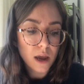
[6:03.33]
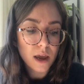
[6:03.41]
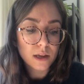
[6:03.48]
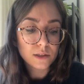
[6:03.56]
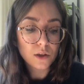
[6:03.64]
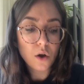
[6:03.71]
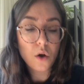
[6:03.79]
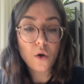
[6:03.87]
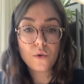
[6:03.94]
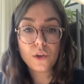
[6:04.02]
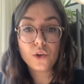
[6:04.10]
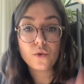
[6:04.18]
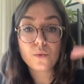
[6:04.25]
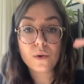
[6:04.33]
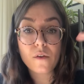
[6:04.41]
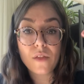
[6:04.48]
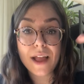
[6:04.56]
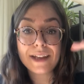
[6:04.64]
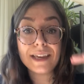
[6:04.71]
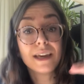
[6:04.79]
So you'll
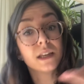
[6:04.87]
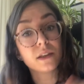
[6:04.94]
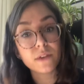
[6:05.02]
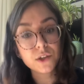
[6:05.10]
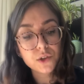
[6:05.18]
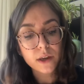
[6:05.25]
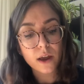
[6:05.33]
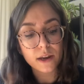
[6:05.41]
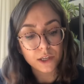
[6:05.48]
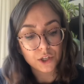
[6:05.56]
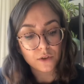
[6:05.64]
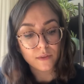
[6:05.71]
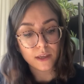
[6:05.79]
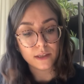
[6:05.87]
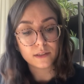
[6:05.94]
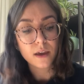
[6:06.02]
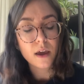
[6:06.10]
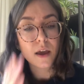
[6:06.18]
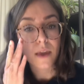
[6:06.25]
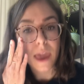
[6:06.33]
reflect individually on each of these,
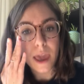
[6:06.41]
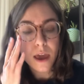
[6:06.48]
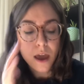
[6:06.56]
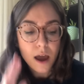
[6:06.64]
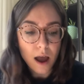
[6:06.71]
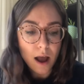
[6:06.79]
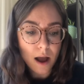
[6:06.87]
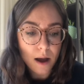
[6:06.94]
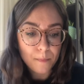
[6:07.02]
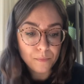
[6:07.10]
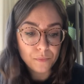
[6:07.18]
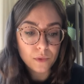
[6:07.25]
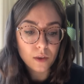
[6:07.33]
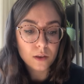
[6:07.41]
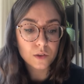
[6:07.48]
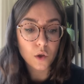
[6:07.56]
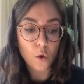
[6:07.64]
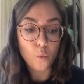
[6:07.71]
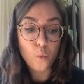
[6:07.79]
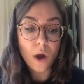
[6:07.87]
okay?
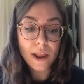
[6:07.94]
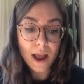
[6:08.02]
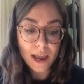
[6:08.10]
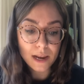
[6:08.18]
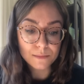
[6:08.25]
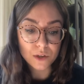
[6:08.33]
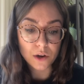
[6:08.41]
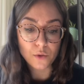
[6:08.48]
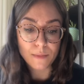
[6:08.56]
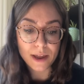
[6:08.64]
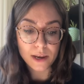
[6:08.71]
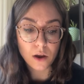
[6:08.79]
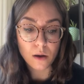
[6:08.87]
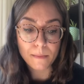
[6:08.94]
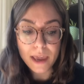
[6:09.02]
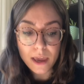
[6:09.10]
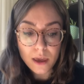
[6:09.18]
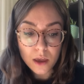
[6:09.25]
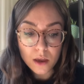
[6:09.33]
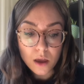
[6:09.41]
So what items are you mending or
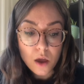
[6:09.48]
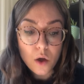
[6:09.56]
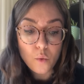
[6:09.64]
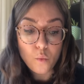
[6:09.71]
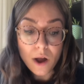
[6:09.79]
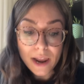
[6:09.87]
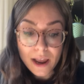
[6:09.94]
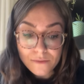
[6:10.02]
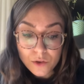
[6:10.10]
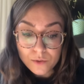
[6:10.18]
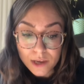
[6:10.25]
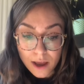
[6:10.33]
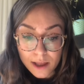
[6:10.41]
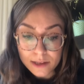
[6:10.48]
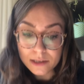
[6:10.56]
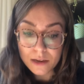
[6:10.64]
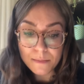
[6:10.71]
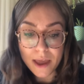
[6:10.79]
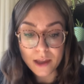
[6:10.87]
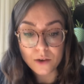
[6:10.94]
making? What have you done
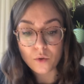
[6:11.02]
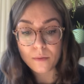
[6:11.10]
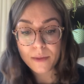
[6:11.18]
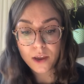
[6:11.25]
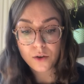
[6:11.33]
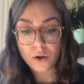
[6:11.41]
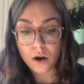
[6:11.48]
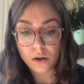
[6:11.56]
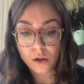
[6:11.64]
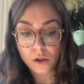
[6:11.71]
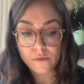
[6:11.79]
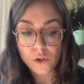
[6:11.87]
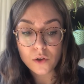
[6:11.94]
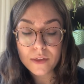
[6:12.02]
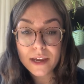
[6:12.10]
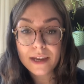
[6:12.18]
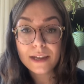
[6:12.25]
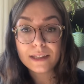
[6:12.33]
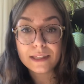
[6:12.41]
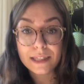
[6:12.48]
to mend or make your article of
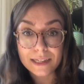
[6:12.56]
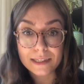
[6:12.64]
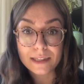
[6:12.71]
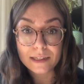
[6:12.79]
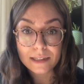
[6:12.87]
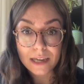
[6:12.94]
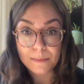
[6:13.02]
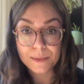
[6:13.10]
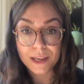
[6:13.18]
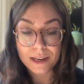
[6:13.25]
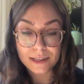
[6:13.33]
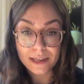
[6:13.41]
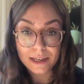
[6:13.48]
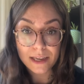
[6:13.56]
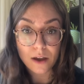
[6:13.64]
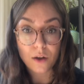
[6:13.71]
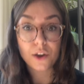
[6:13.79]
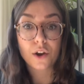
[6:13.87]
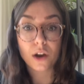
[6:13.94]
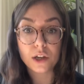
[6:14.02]
clothing? List the steps in detail.
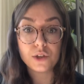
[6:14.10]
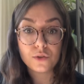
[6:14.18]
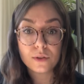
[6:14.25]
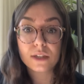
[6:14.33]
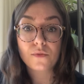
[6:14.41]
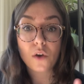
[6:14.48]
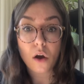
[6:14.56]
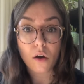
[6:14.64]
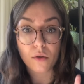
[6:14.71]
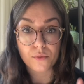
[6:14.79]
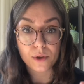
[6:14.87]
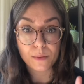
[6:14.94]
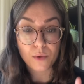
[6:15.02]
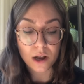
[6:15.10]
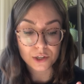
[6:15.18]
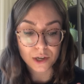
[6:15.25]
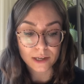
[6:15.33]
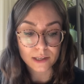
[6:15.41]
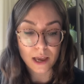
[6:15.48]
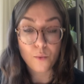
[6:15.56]
You're gonna do this for all 3
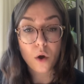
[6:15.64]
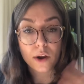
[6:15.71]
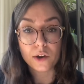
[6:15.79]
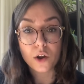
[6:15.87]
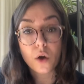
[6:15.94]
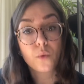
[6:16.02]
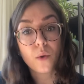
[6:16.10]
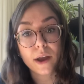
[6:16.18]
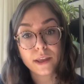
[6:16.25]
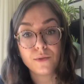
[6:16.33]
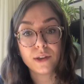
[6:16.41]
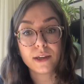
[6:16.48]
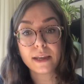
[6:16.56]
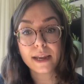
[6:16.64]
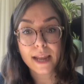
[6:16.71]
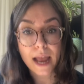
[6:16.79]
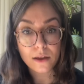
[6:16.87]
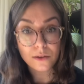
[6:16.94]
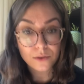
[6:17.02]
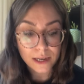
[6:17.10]
projects. I wanna know what you did and
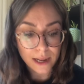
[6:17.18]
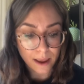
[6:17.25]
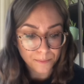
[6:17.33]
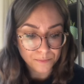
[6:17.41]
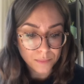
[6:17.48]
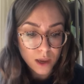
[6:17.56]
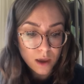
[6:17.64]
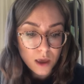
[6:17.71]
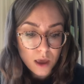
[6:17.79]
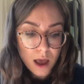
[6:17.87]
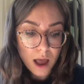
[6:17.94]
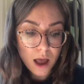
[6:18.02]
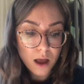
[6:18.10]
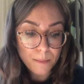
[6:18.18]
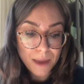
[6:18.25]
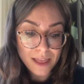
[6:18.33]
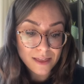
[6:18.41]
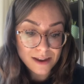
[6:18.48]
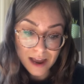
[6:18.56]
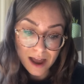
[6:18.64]
how you did it.
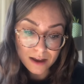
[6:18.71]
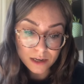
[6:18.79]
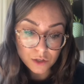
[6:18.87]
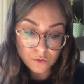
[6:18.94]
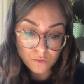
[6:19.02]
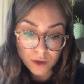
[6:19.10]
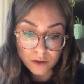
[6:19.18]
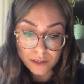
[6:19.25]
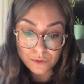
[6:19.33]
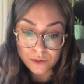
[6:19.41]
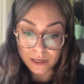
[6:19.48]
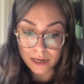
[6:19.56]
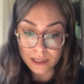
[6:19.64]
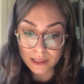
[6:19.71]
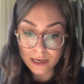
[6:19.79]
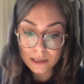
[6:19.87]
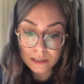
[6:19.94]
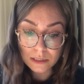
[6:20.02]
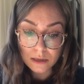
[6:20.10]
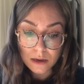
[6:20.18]
And then how did you feel you did at
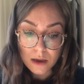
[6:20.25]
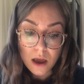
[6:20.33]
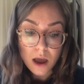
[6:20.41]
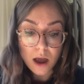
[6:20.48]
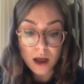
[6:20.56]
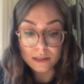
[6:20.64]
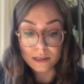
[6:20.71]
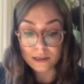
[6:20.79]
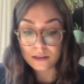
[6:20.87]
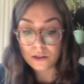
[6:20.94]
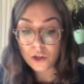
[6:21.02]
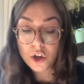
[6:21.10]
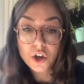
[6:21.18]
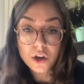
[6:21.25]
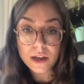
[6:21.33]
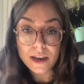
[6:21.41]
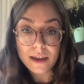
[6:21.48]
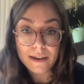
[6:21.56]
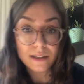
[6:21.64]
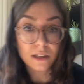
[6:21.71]
this? Does it look
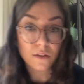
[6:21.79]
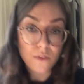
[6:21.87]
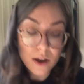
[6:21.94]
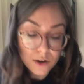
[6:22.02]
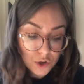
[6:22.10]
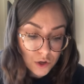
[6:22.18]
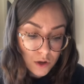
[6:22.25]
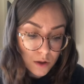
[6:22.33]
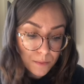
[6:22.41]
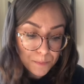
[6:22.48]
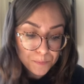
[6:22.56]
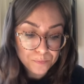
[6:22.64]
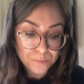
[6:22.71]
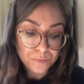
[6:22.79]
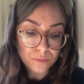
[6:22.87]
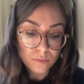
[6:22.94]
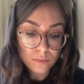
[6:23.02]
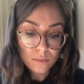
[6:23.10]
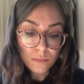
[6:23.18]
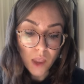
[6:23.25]
good? Is it functional?
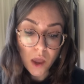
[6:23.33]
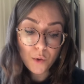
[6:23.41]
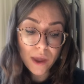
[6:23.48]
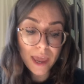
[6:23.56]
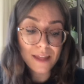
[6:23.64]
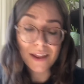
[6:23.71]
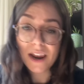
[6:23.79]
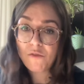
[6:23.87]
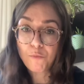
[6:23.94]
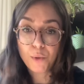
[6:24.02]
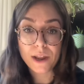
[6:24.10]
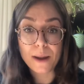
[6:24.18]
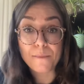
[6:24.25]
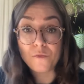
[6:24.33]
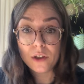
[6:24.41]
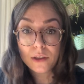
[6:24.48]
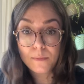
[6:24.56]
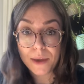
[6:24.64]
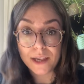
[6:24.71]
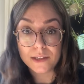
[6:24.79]
Okay, and then I've put a
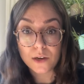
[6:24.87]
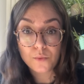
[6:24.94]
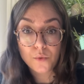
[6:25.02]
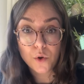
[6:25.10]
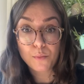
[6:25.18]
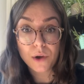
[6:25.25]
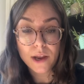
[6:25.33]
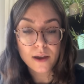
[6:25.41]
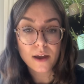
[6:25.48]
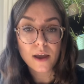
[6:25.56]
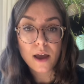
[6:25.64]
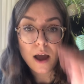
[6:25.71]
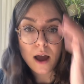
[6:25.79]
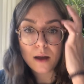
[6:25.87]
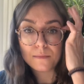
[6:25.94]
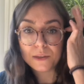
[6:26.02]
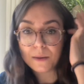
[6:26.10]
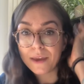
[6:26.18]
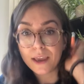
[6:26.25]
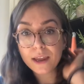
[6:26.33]
really basic rubric
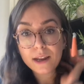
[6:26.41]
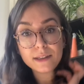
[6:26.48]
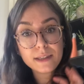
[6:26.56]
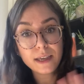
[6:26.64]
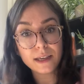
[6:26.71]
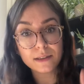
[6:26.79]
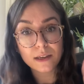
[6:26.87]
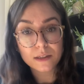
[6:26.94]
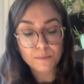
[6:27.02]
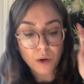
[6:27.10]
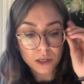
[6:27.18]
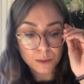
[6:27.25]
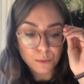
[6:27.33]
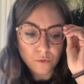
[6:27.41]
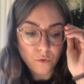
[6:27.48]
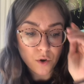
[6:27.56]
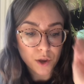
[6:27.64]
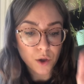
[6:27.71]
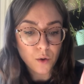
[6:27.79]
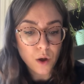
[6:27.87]
to make it as easy as possible for
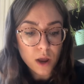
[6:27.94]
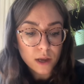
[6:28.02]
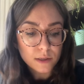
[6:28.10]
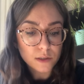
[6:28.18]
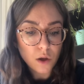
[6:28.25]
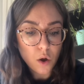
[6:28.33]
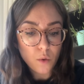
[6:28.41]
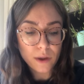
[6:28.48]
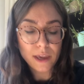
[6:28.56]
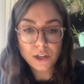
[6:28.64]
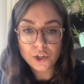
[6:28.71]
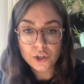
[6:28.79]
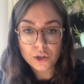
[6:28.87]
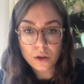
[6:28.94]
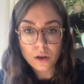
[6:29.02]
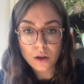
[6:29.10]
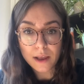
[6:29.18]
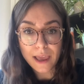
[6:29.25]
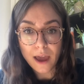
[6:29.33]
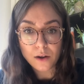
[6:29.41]
you. So each
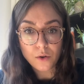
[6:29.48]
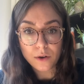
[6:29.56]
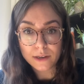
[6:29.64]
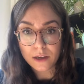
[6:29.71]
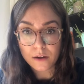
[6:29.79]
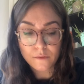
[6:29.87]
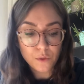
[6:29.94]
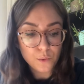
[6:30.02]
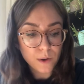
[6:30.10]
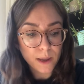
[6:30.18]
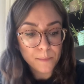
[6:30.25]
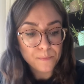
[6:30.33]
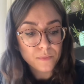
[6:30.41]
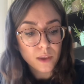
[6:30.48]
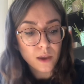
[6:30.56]
category is out of 3.